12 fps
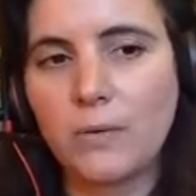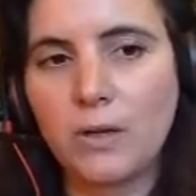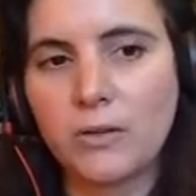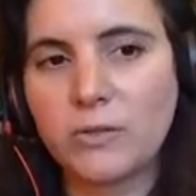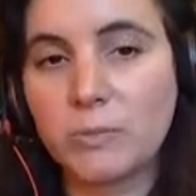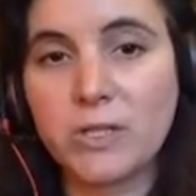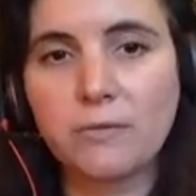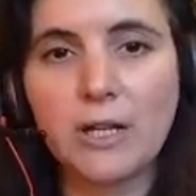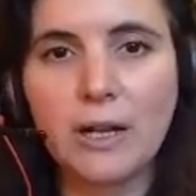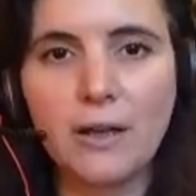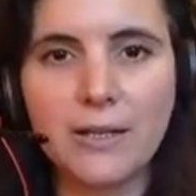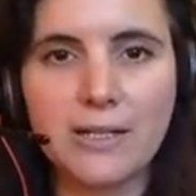specific
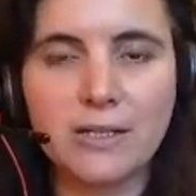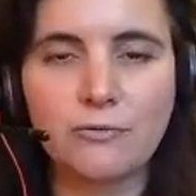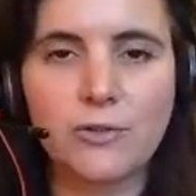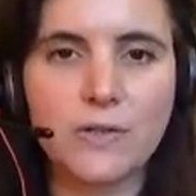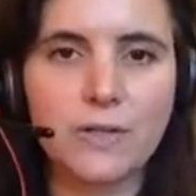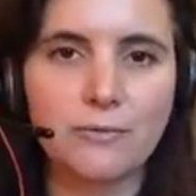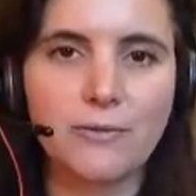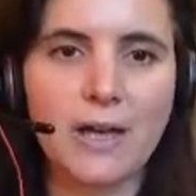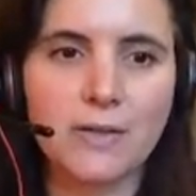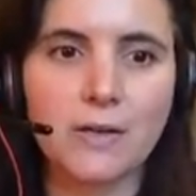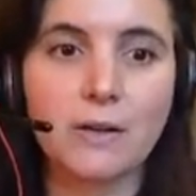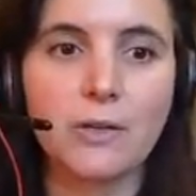learning difference
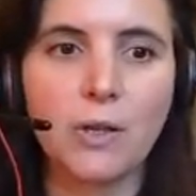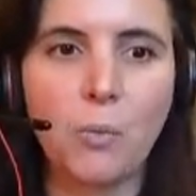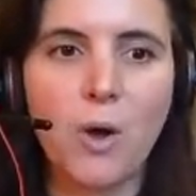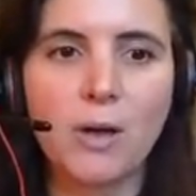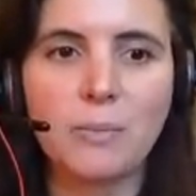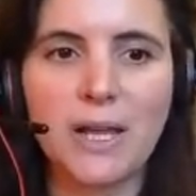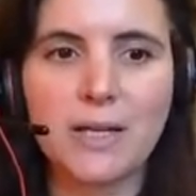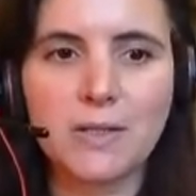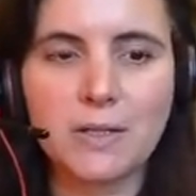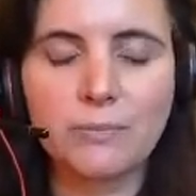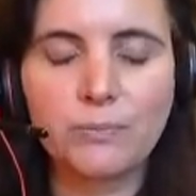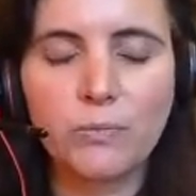affects her in the
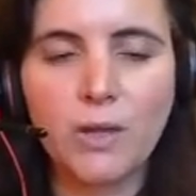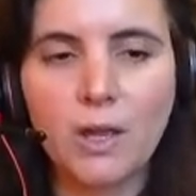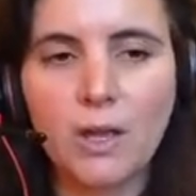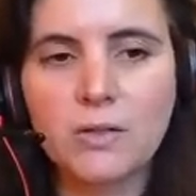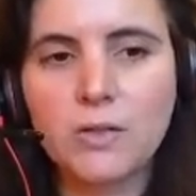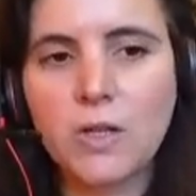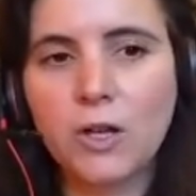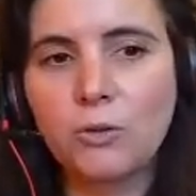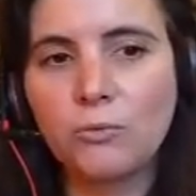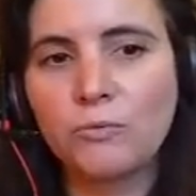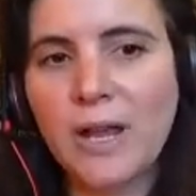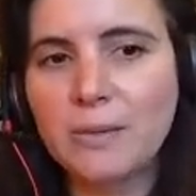workplace.
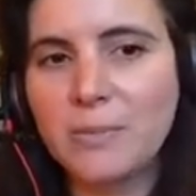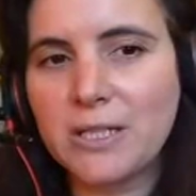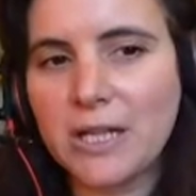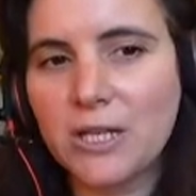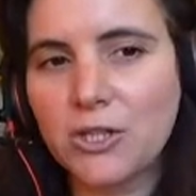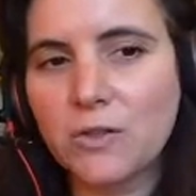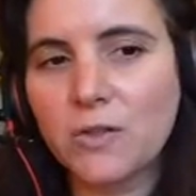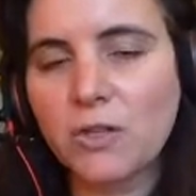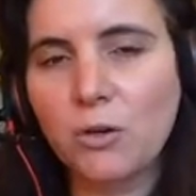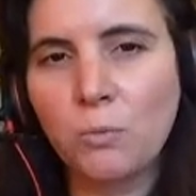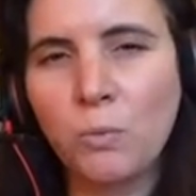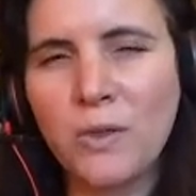So recommendations.
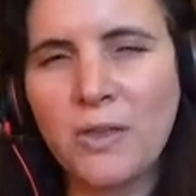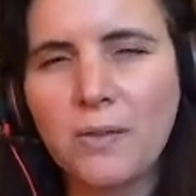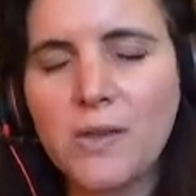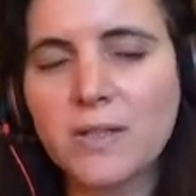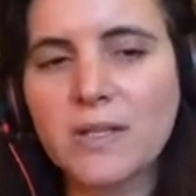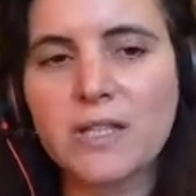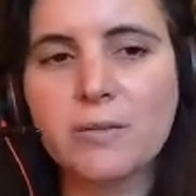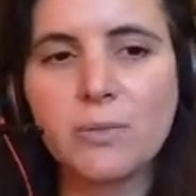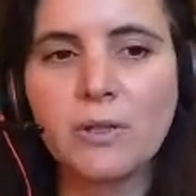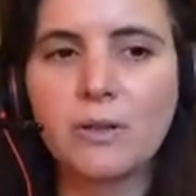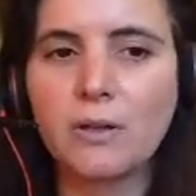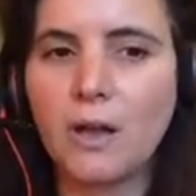So within the
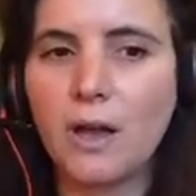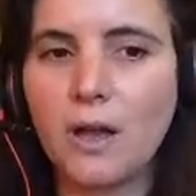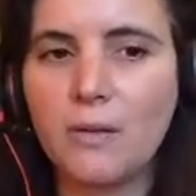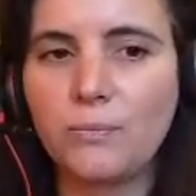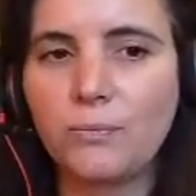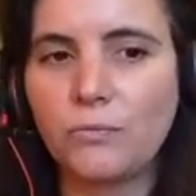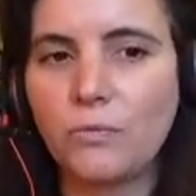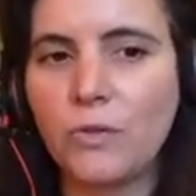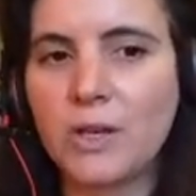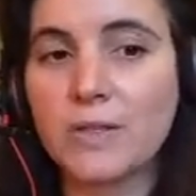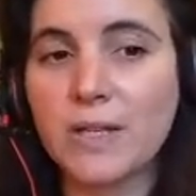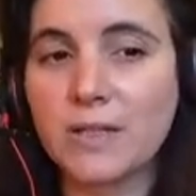assessment,
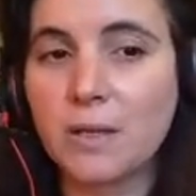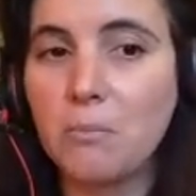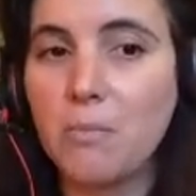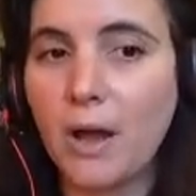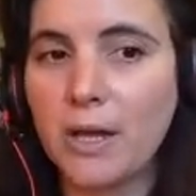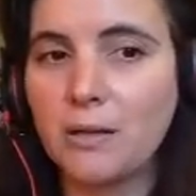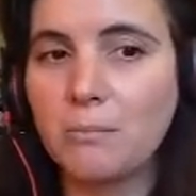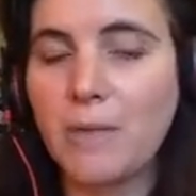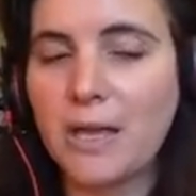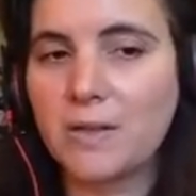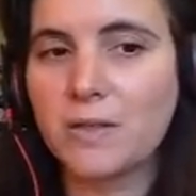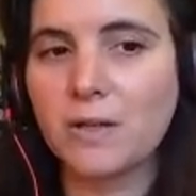the assessor might
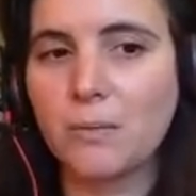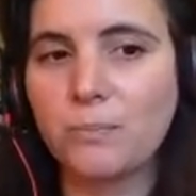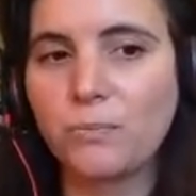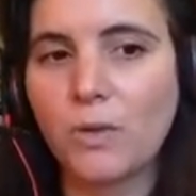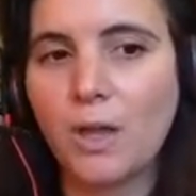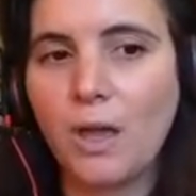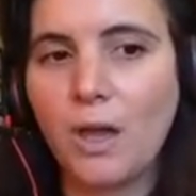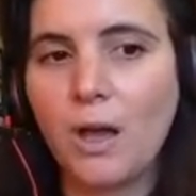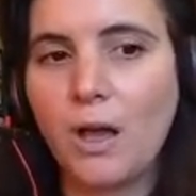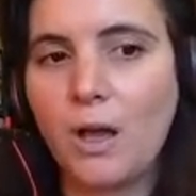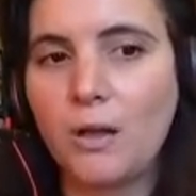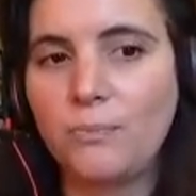make some
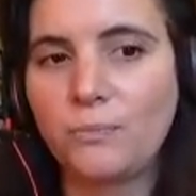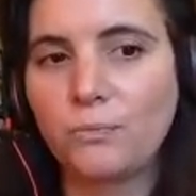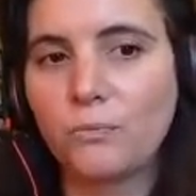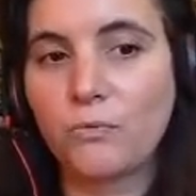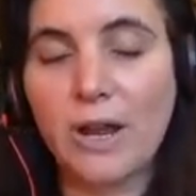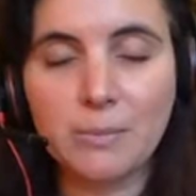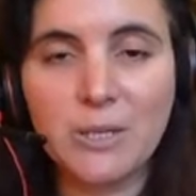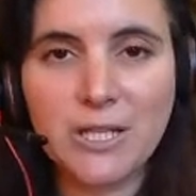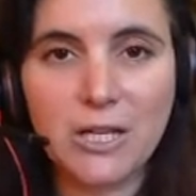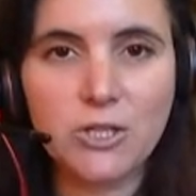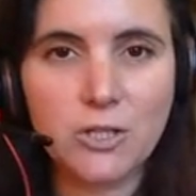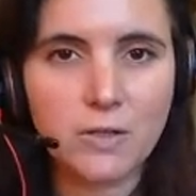
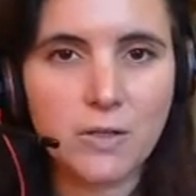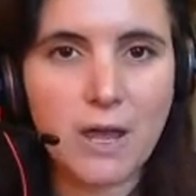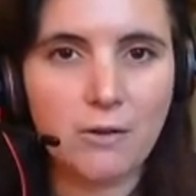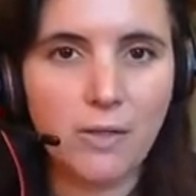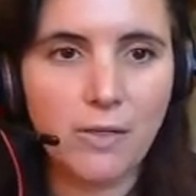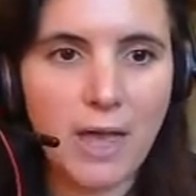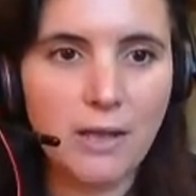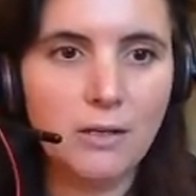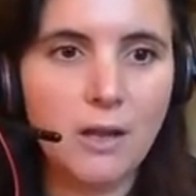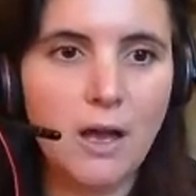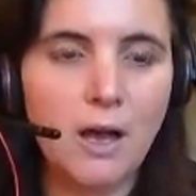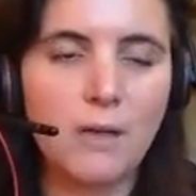recommendations there and then,
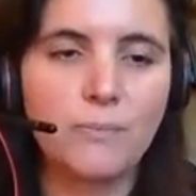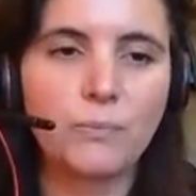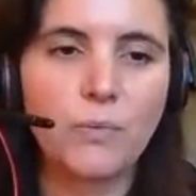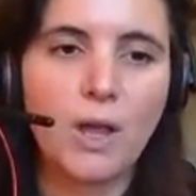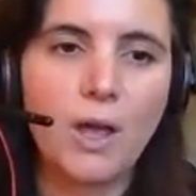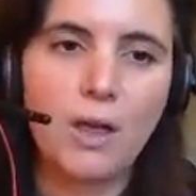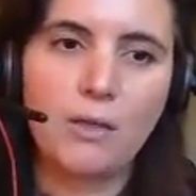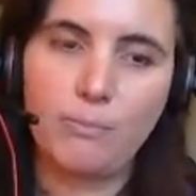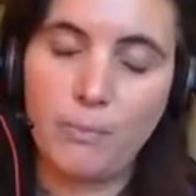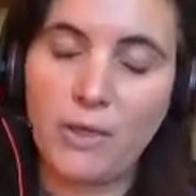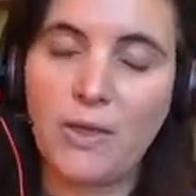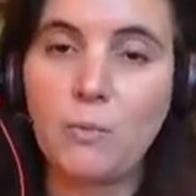
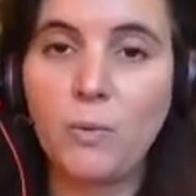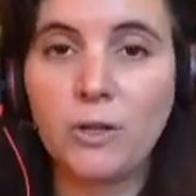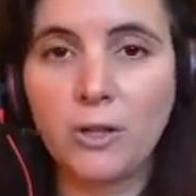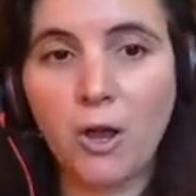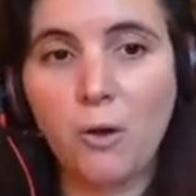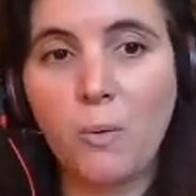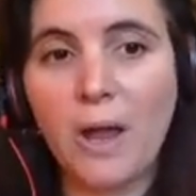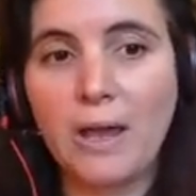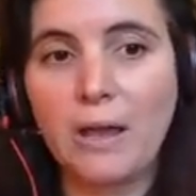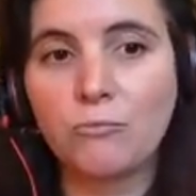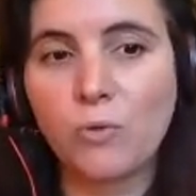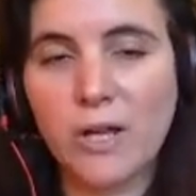but they will go away,
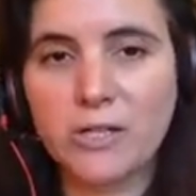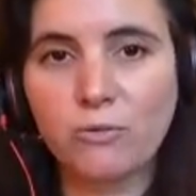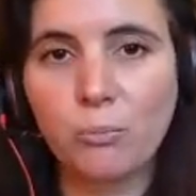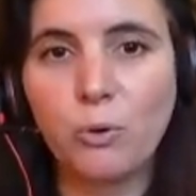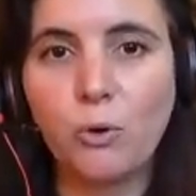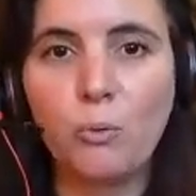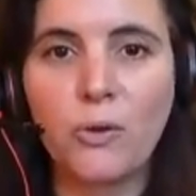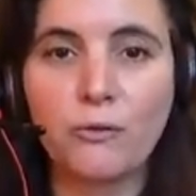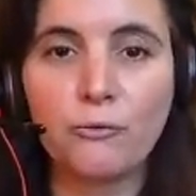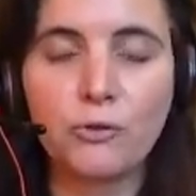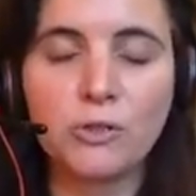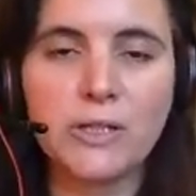write a report with a
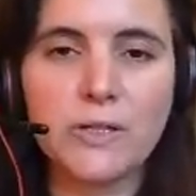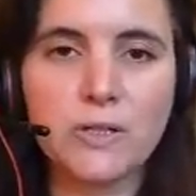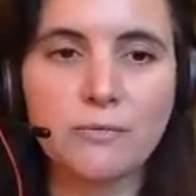full list of